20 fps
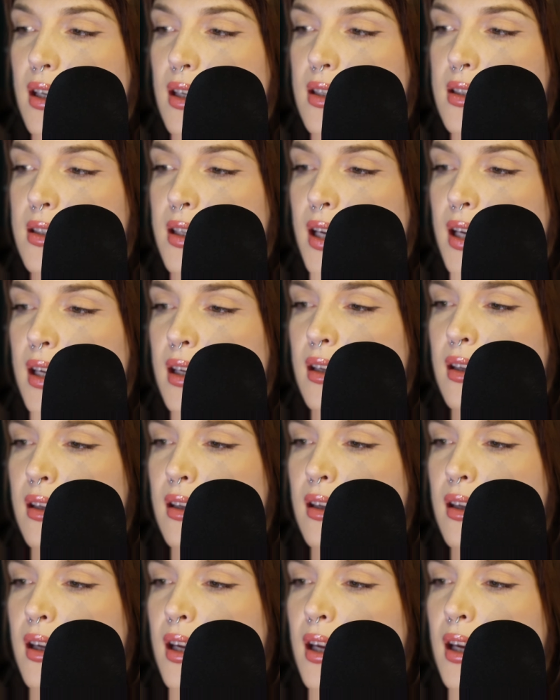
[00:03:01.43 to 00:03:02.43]
a sign
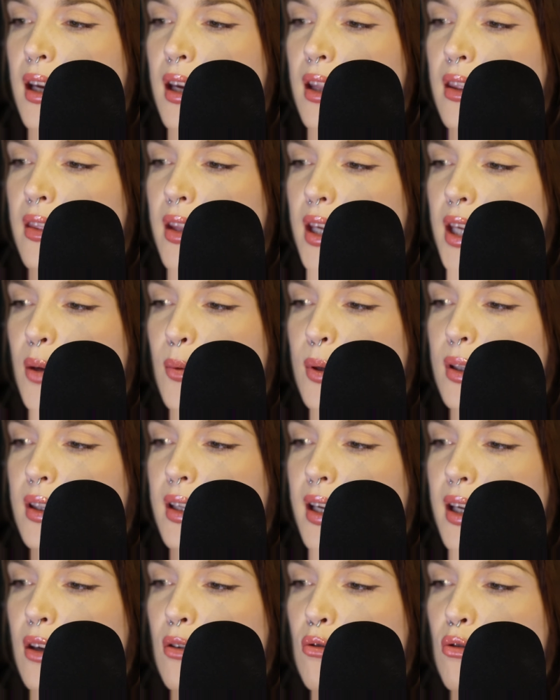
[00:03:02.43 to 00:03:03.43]
that he would
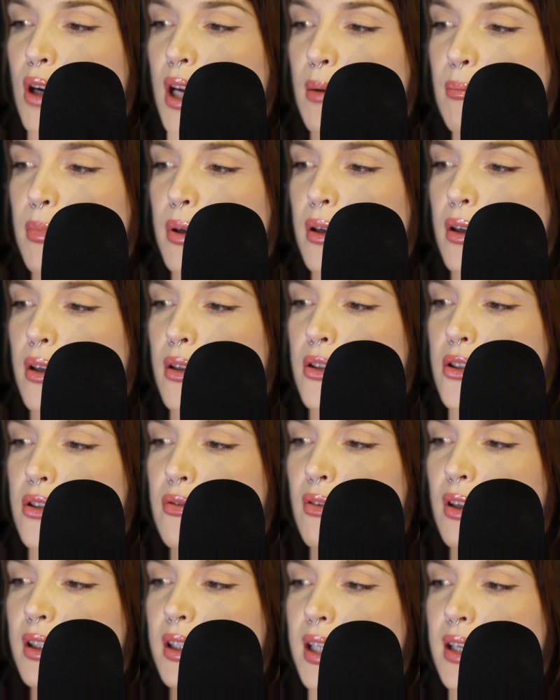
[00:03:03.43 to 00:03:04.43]
like Rip to
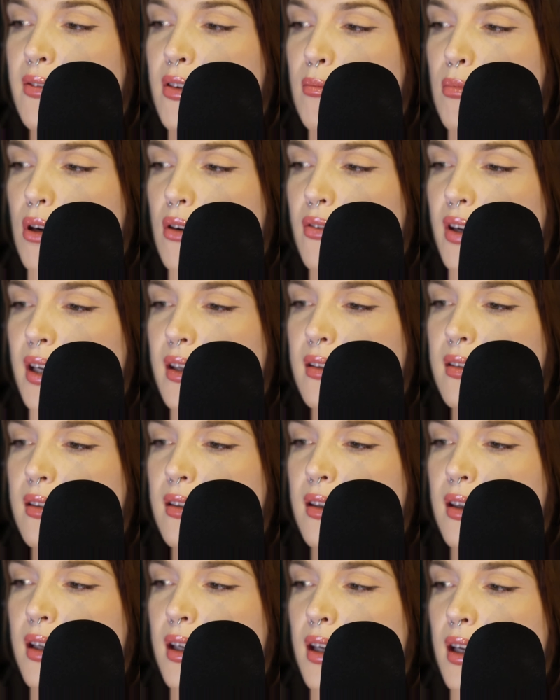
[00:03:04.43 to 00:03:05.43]
relieve him of it,
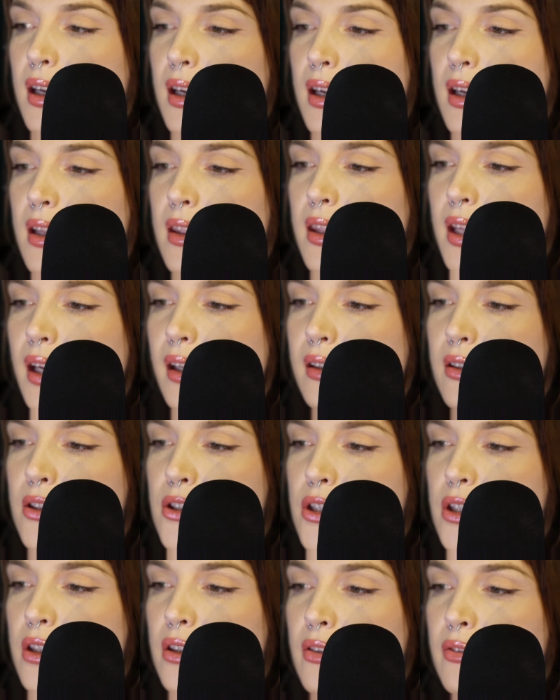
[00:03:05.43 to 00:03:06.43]
that
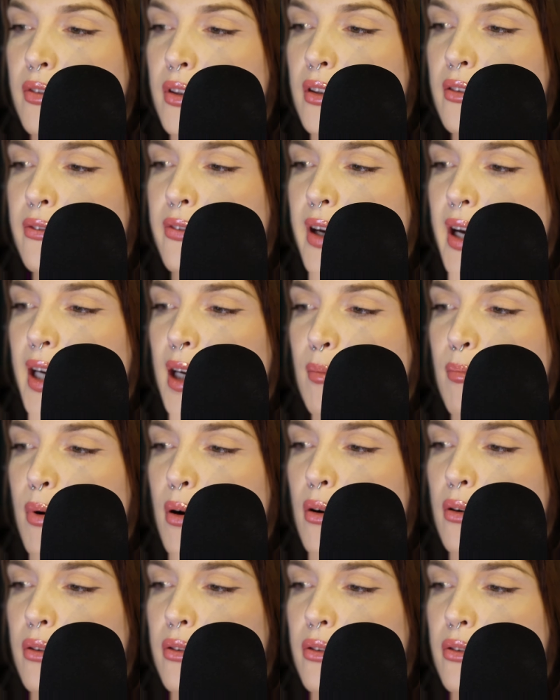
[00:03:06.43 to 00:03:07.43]
cheerful
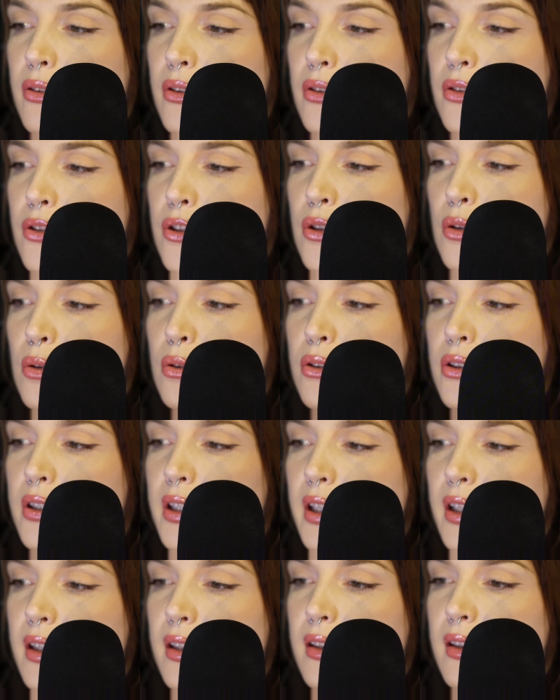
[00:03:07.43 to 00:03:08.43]
vagabond
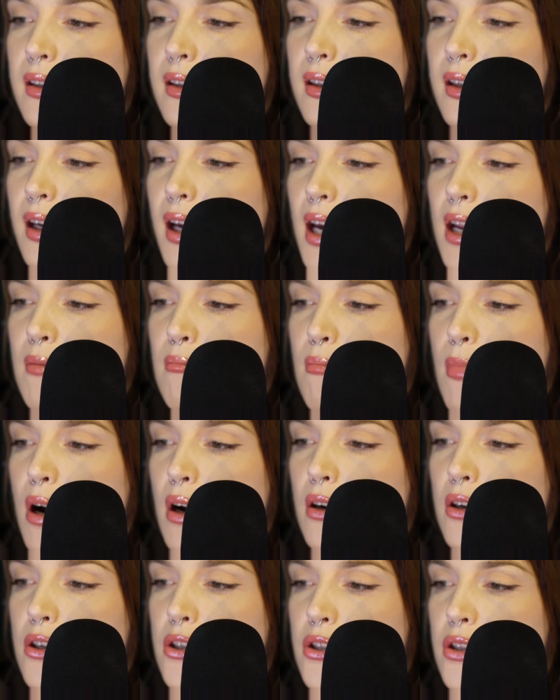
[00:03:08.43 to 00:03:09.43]
shouldered it and
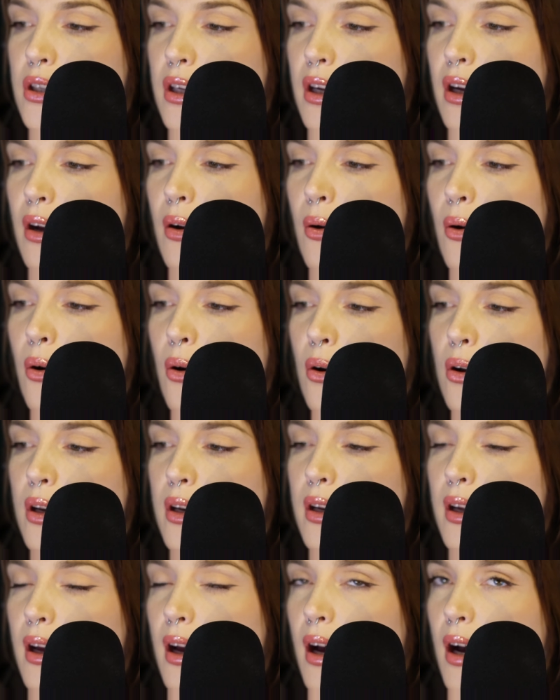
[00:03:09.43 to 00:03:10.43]
marched on
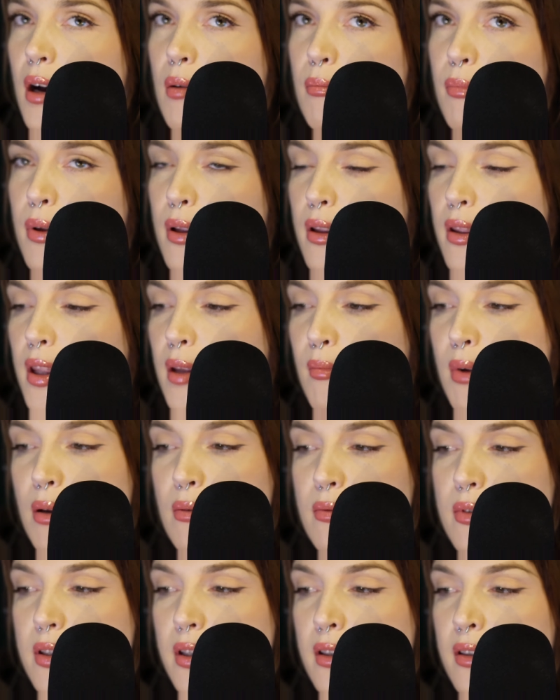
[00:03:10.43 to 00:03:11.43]
up the
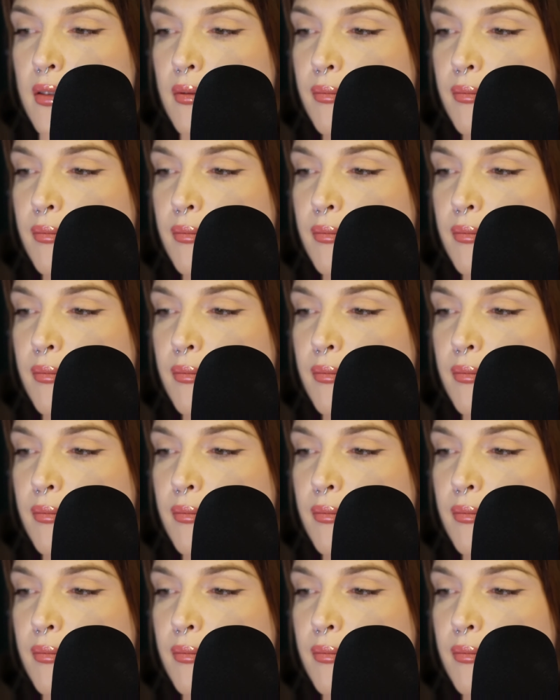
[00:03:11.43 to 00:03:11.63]
mountain.